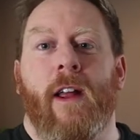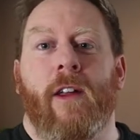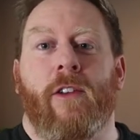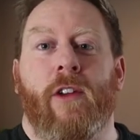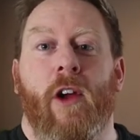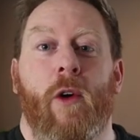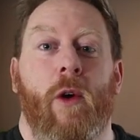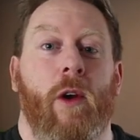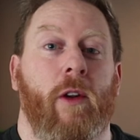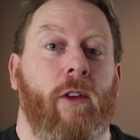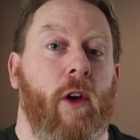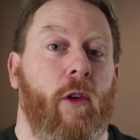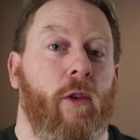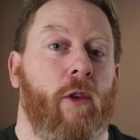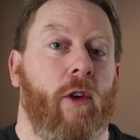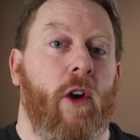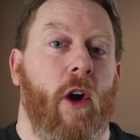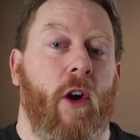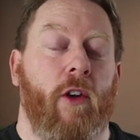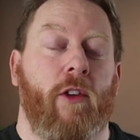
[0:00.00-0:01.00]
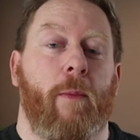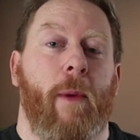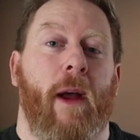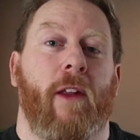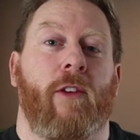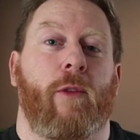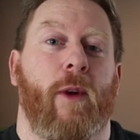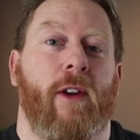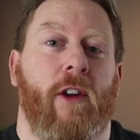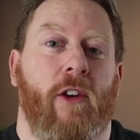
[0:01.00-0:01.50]
So total cost
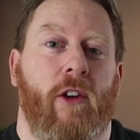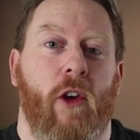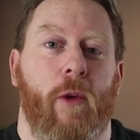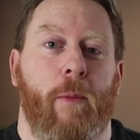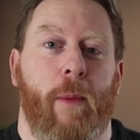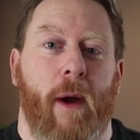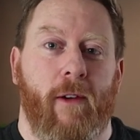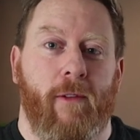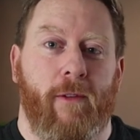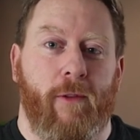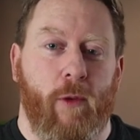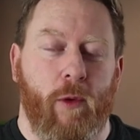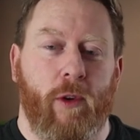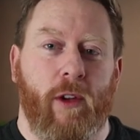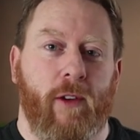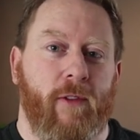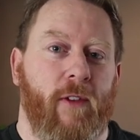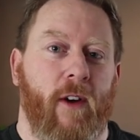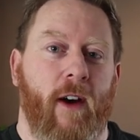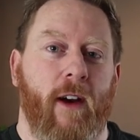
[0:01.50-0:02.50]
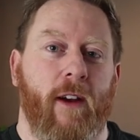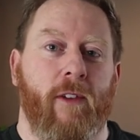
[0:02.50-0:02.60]
about £22.45.